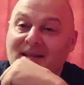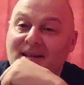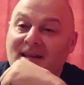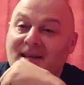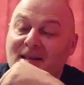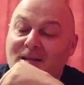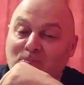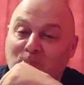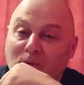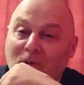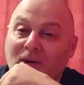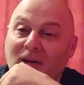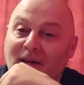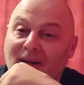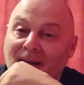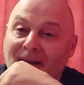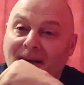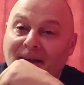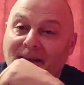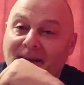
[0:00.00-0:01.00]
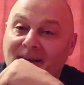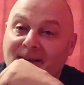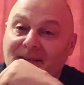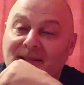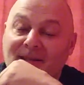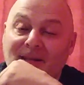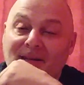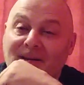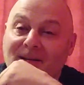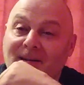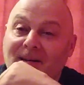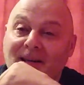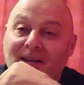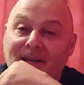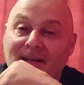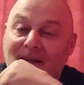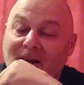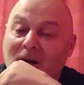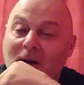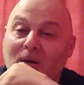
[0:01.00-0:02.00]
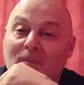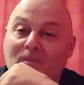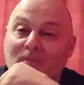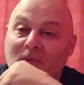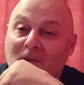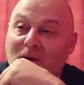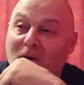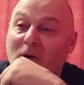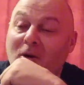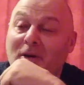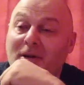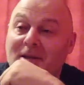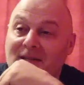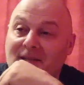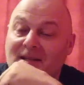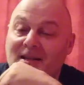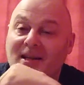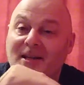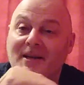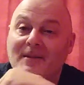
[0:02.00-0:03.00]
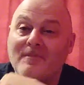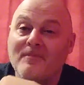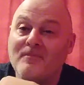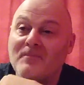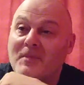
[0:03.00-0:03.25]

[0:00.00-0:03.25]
he's pulling our legs. He can't honestly